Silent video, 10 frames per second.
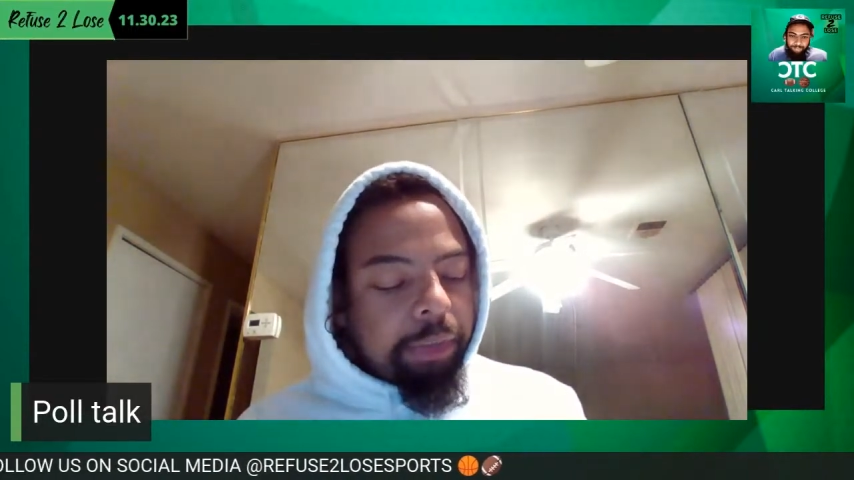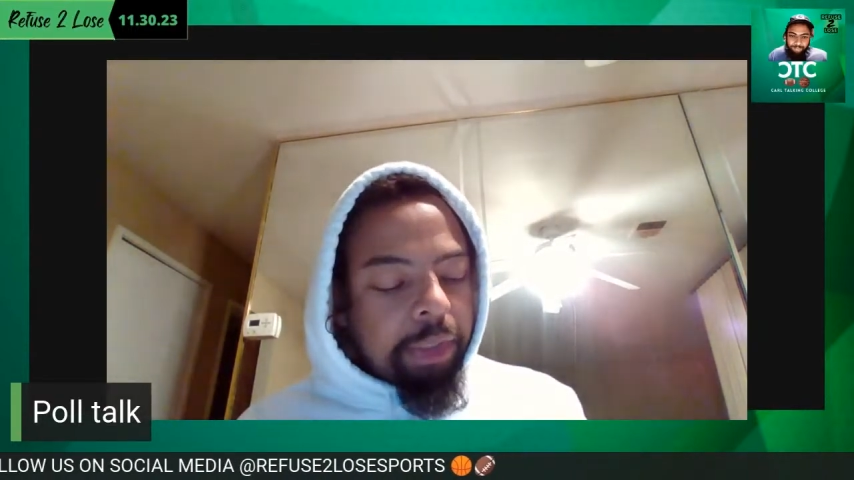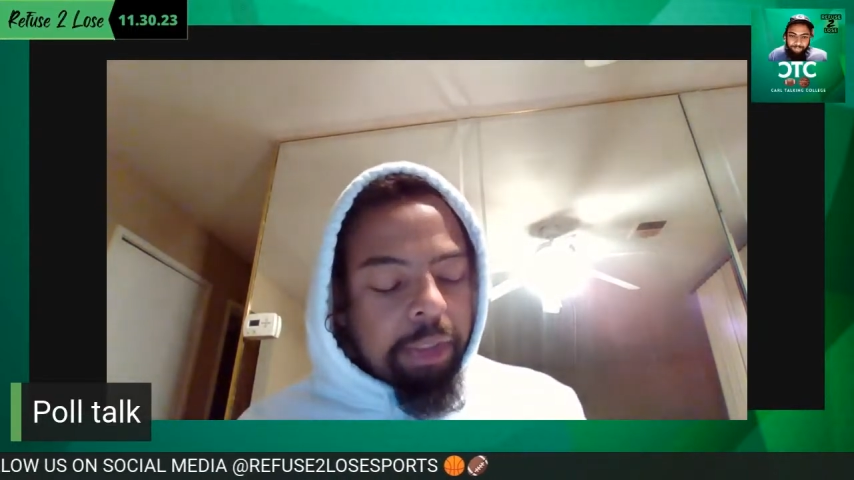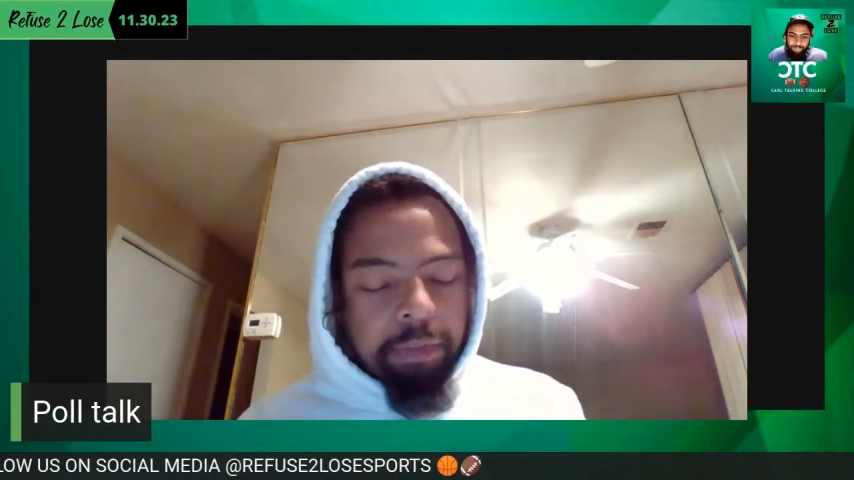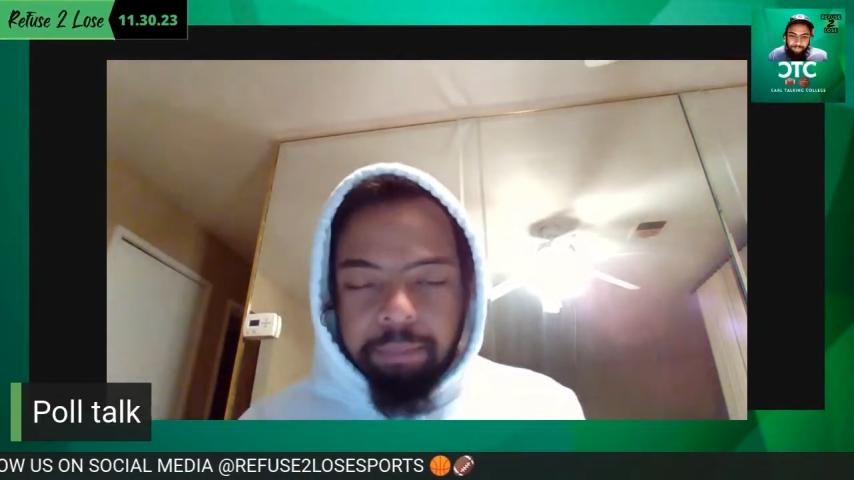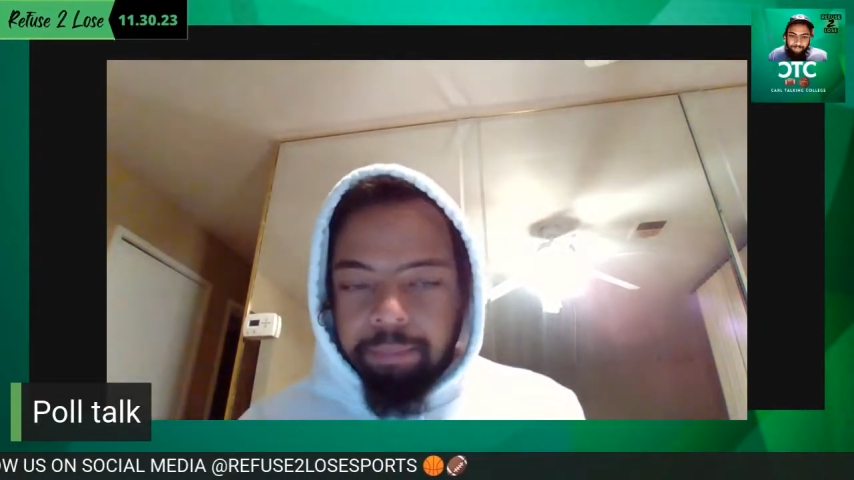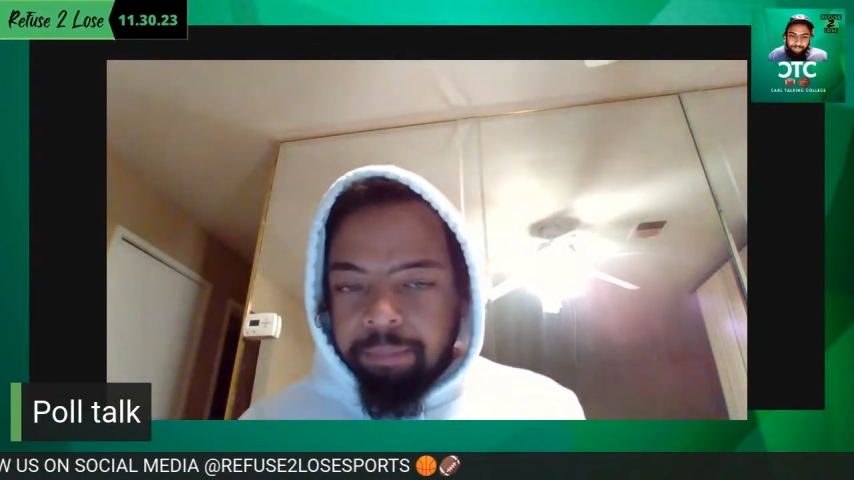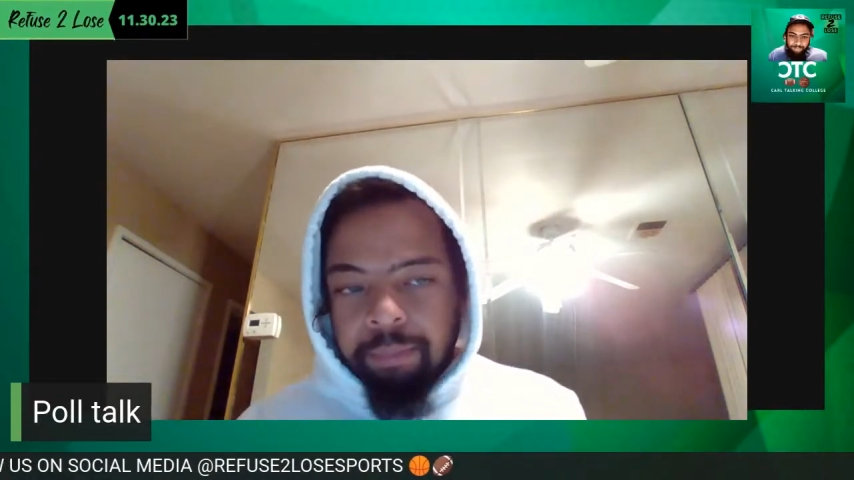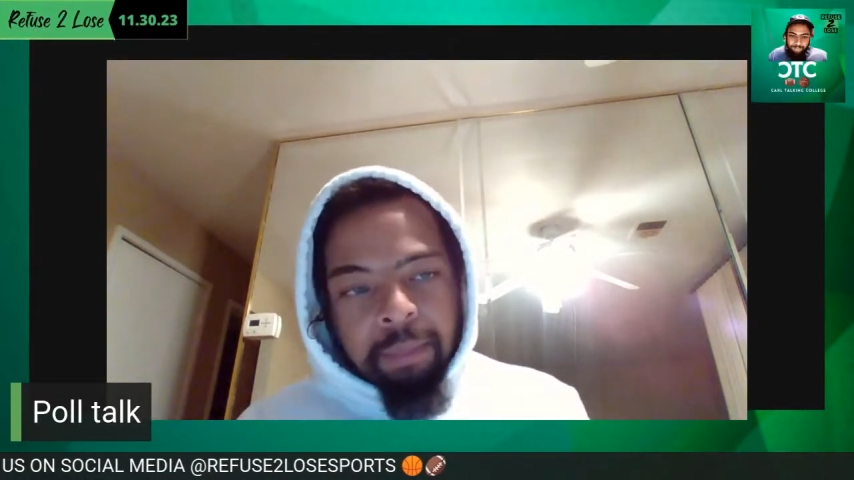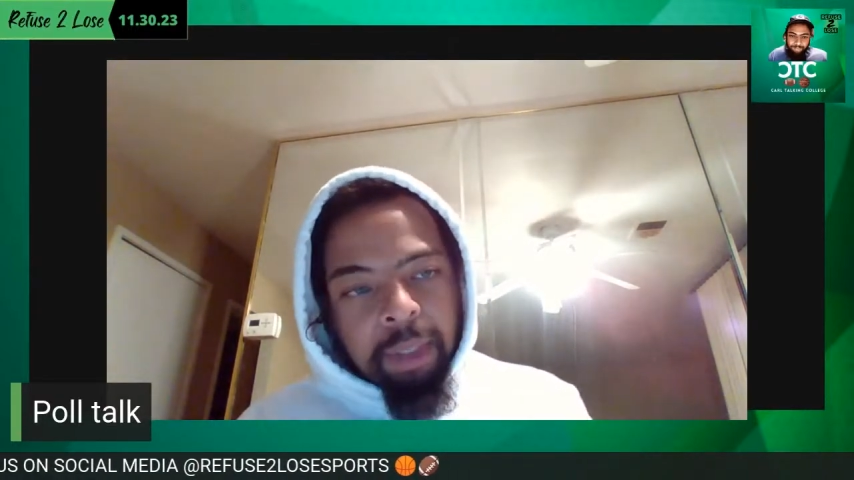so
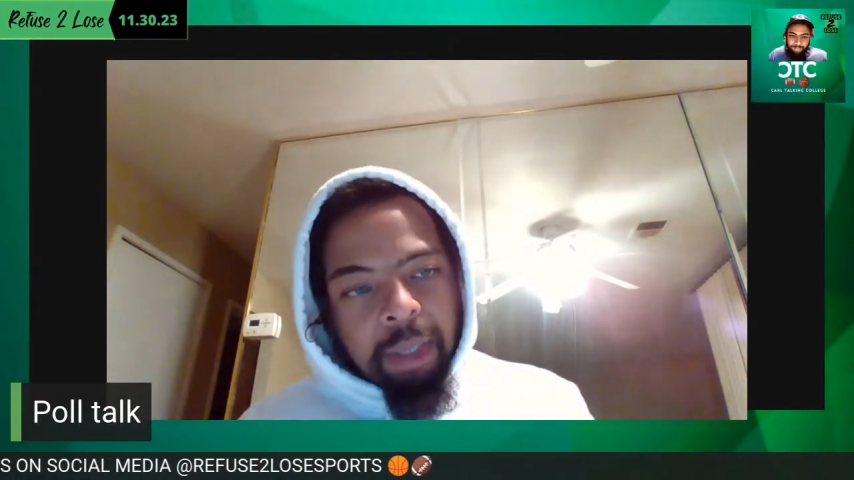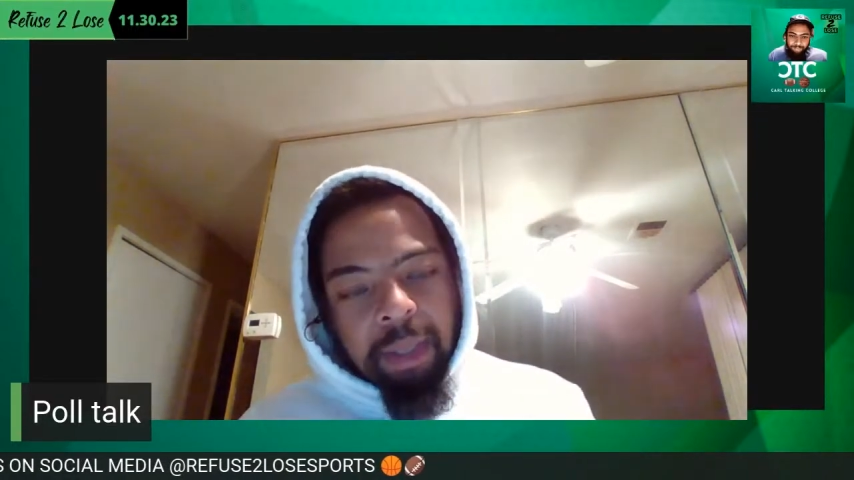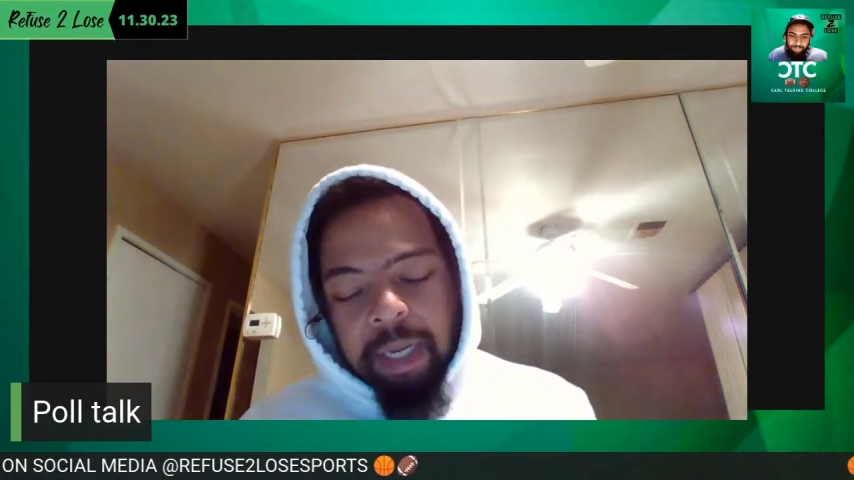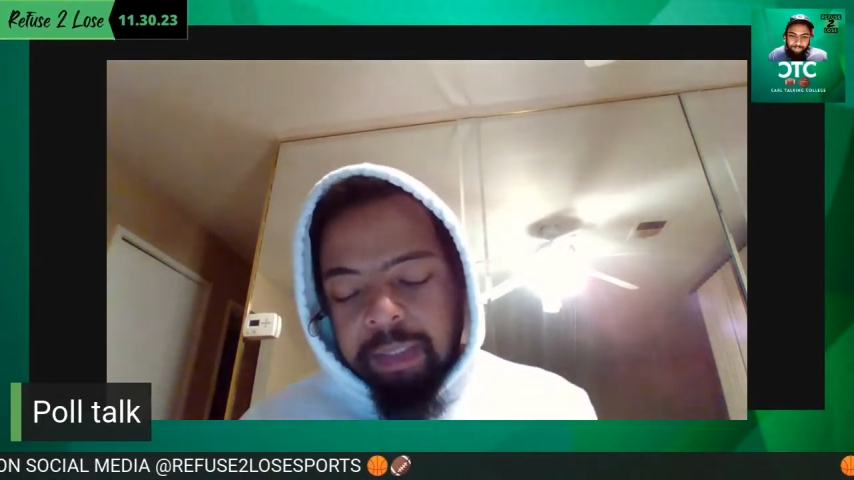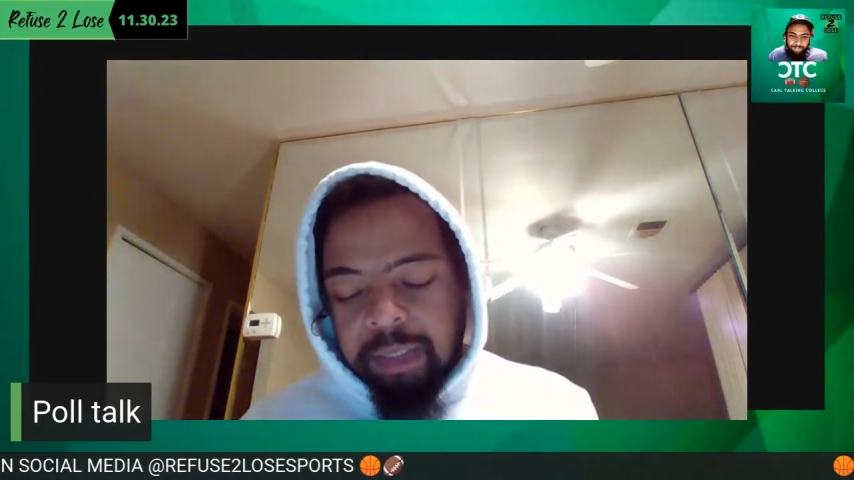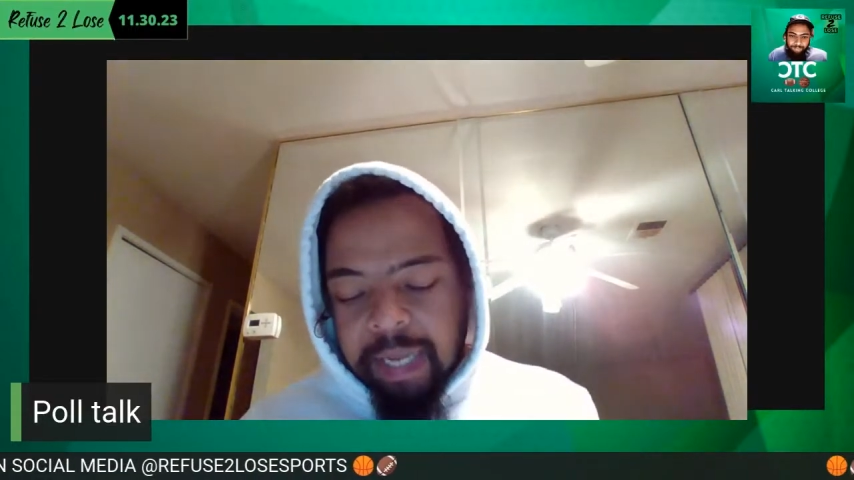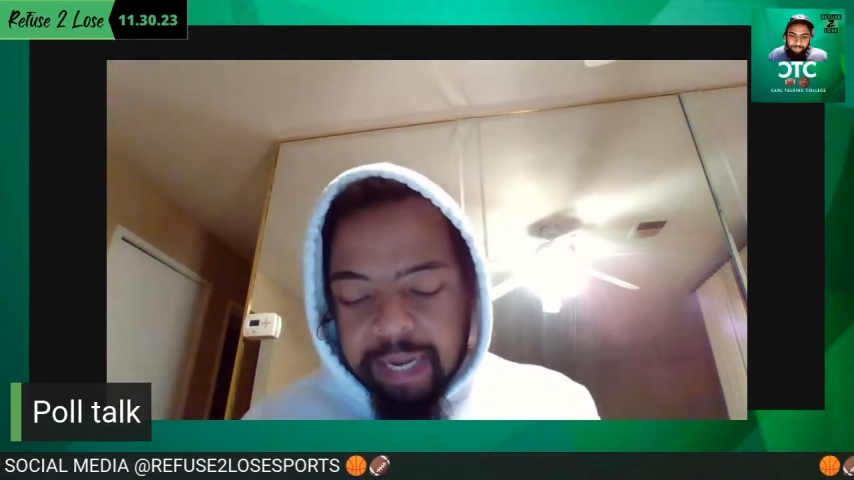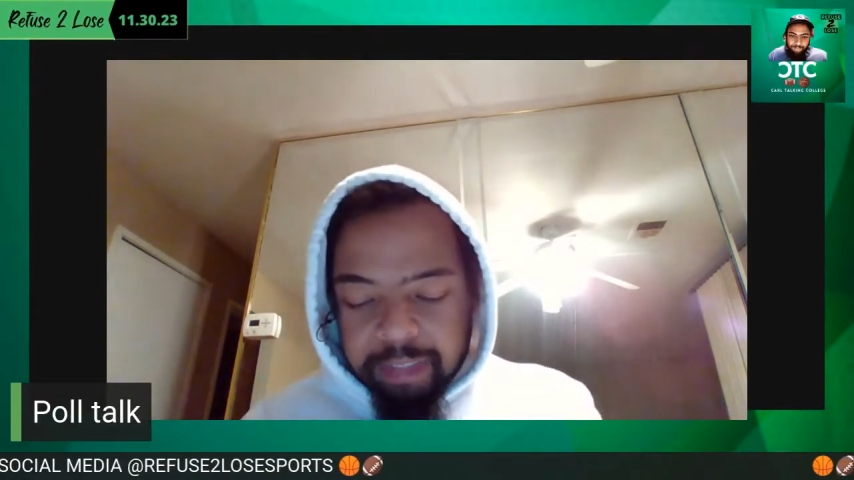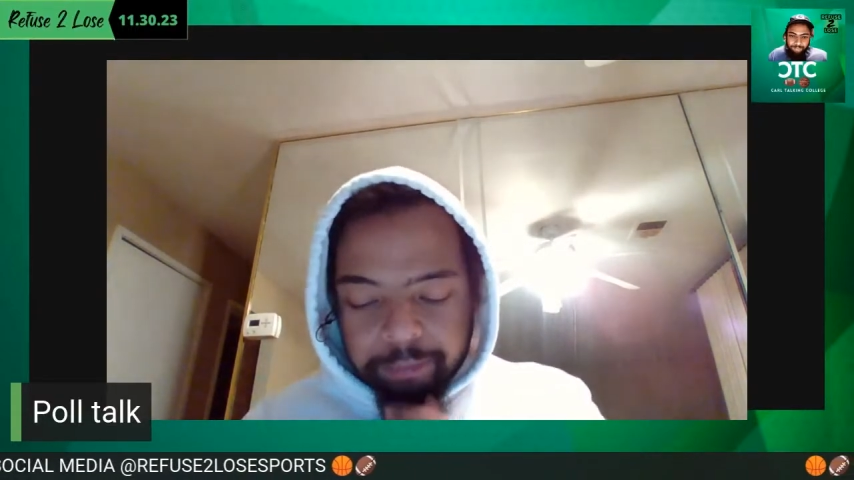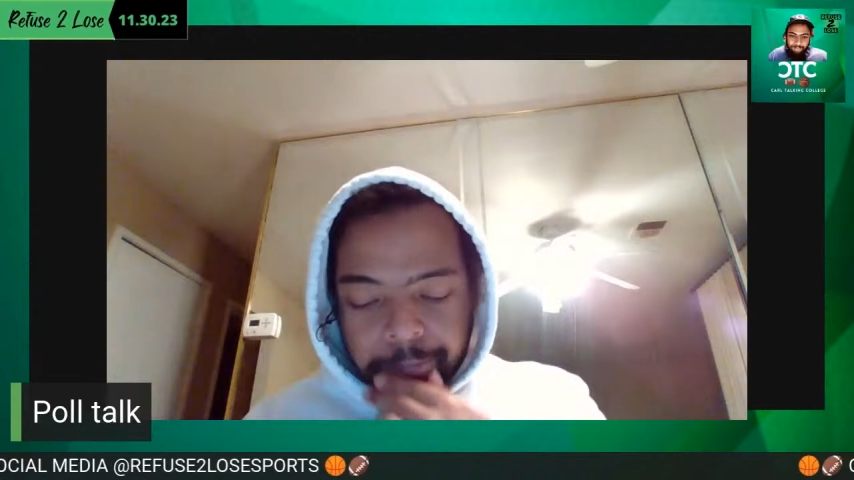that's
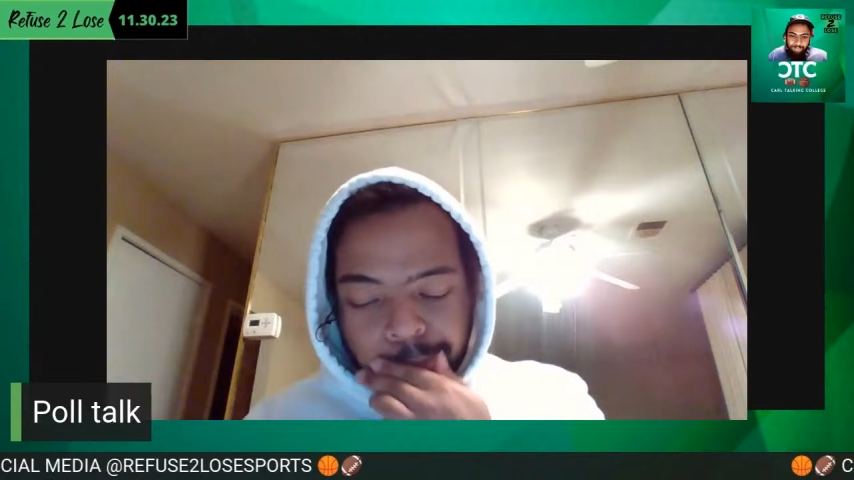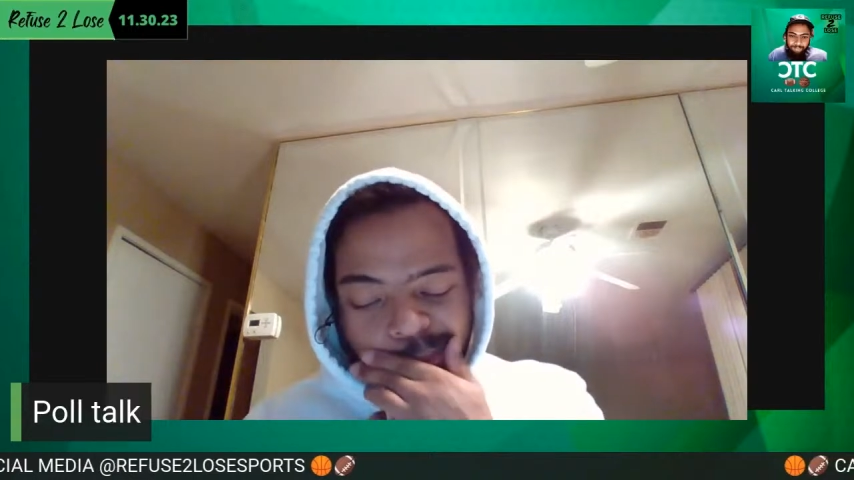that.